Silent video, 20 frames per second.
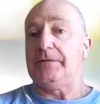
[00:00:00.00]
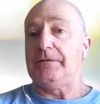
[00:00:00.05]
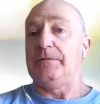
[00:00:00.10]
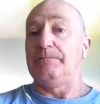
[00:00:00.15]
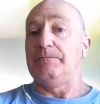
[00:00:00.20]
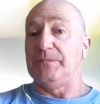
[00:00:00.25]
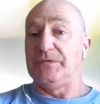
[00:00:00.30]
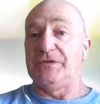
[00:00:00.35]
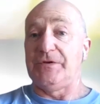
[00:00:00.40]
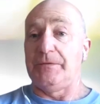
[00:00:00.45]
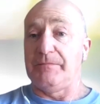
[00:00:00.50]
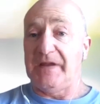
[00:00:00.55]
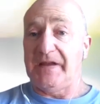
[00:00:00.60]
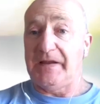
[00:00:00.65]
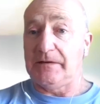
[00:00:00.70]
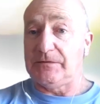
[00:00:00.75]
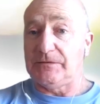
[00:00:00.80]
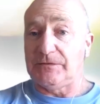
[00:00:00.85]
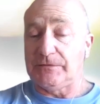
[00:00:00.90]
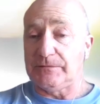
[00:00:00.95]

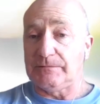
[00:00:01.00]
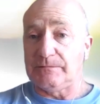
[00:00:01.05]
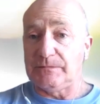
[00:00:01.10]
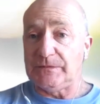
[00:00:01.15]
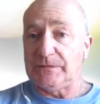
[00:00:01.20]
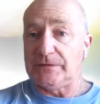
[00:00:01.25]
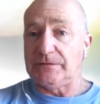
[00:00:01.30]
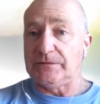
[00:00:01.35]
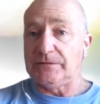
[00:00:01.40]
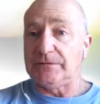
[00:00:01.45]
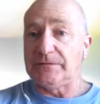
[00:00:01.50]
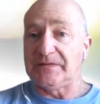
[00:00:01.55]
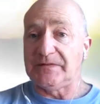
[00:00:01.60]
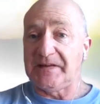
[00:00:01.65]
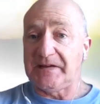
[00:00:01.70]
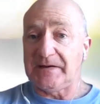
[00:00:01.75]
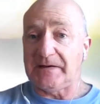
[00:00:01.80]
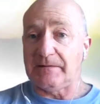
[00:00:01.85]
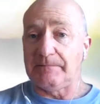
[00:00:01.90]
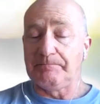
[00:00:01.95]
domain, the
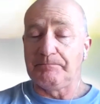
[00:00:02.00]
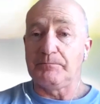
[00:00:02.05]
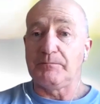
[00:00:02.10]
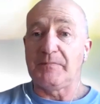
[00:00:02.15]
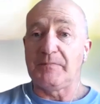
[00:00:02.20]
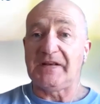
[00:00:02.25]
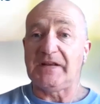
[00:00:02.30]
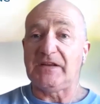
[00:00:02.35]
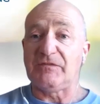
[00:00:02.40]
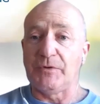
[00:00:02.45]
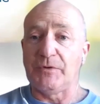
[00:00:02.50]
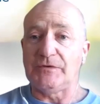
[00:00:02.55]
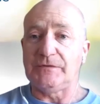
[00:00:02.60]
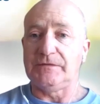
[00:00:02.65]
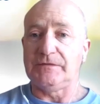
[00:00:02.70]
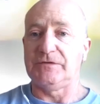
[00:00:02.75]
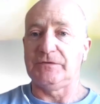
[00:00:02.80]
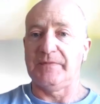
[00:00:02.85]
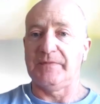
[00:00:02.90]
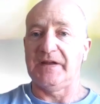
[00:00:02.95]
data management
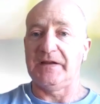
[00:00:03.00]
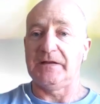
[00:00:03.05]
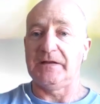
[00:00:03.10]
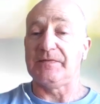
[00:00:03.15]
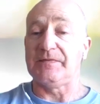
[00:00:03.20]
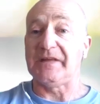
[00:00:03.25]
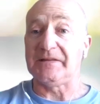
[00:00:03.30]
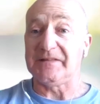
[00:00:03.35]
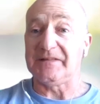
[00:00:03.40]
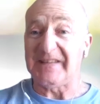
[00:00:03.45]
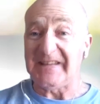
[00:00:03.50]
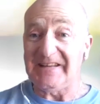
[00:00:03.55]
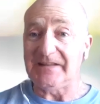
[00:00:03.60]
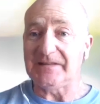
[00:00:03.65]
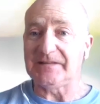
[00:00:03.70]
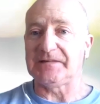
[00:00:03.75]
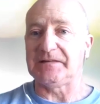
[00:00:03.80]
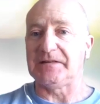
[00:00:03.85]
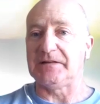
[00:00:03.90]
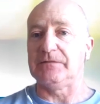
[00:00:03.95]
domain that
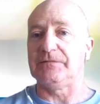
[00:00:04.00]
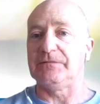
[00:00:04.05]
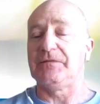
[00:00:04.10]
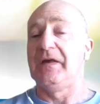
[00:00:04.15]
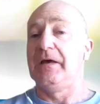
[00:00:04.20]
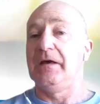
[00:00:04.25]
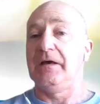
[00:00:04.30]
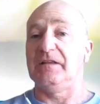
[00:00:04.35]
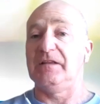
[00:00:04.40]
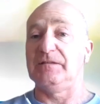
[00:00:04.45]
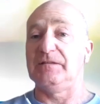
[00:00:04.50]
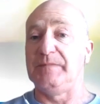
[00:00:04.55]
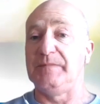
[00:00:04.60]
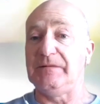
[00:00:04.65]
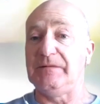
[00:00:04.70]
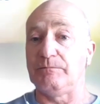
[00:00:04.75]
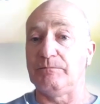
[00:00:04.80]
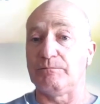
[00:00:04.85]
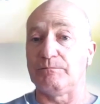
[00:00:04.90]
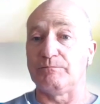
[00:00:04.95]
itself has
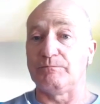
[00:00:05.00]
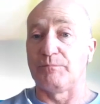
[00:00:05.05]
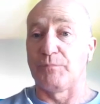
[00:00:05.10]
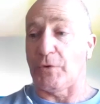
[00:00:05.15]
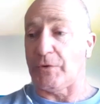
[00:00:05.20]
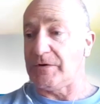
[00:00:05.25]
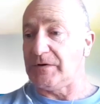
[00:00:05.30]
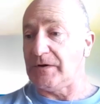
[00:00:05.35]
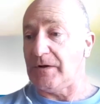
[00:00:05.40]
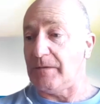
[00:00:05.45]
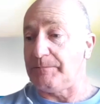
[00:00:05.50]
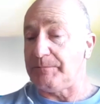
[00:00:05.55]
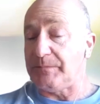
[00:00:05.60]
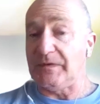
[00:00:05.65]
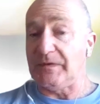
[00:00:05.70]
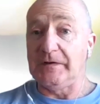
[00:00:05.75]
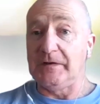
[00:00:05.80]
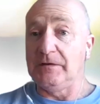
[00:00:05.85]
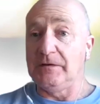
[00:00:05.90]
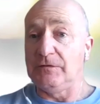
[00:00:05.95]
been broken up
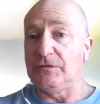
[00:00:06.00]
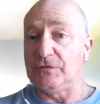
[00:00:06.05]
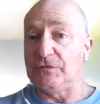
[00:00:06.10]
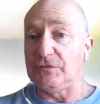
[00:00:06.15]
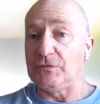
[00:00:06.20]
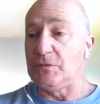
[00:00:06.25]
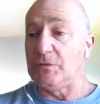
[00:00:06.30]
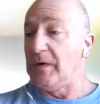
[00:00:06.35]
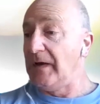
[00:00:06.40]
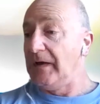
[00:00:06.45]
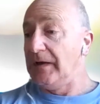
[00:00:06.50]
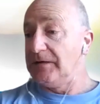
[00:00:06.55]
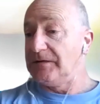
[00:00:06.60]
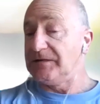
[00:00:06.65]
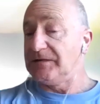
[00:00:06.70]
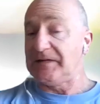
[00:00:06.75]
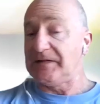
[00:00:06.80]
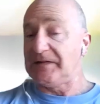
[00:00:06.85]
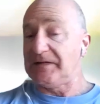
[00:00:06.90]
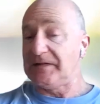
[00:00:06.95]
into
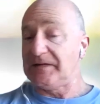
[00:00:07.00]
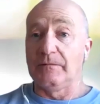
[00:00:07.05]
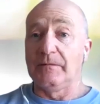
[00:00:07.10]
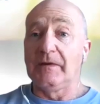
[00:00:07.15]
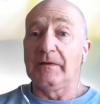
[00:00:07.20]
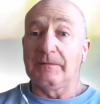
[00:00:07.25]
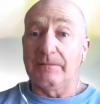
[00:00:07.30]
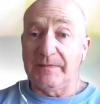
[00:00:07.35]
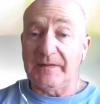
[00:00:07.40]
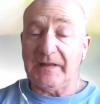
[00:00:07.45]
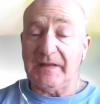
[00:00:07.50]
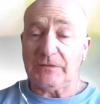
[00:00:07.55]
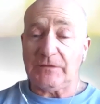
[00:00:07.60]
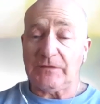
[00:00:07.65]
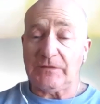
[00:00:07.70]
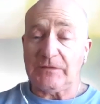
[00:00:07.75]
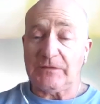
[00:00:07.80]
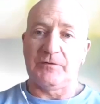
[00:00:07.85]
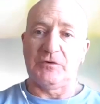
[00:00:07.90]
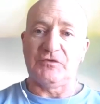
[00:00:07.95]
several network
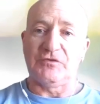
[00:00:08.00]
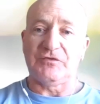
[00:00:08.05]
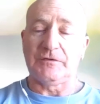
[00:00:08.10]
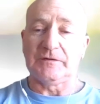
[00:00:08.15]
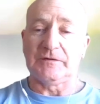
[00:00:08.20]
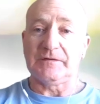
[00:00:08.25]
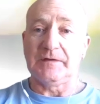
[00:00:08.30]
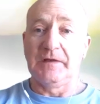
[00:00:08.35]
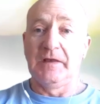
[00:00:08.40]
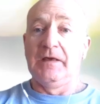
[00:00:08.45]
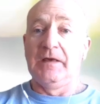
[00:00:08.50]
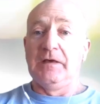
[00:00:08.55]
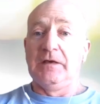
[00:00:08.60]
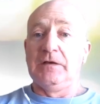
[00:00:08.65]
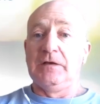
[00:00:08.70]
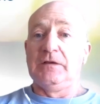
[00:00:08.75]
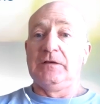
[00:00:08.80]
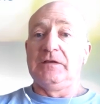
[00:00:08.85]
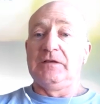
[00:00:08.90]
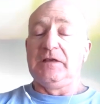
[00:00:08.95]
functions.
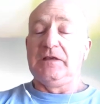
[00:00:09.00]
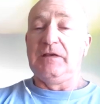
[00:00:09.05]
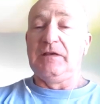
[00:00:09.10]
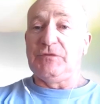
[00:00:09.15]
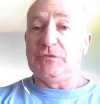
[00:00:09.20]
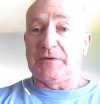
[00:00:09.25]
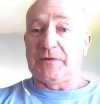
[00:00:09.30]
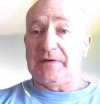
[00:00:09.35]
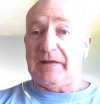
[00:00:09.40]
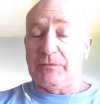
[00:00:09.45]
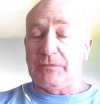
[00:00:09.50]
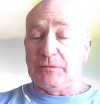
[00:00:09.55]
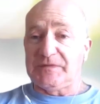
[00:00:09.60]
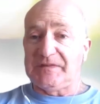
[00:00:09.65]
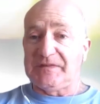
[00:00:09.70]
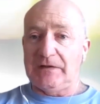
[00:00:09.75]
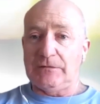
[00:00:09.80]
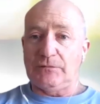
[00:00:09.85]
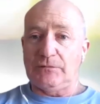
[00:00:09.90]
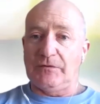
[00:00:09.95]
If you don't have those
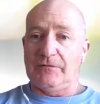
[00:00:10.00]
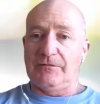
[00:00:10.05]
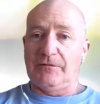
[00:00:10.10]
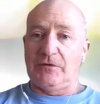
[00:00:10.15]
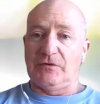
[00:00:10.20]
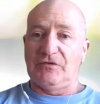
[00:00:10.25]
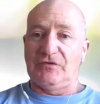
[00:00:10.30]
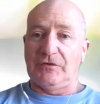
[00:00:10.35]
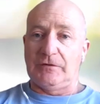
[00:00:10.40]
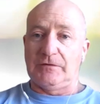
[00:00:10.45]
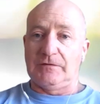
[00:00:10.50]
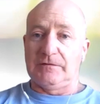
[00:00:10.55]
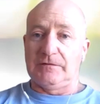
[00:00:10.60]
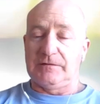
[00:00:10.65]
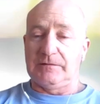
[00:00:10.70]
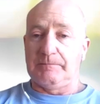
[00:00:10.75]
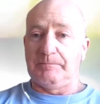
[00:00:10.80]
network functions,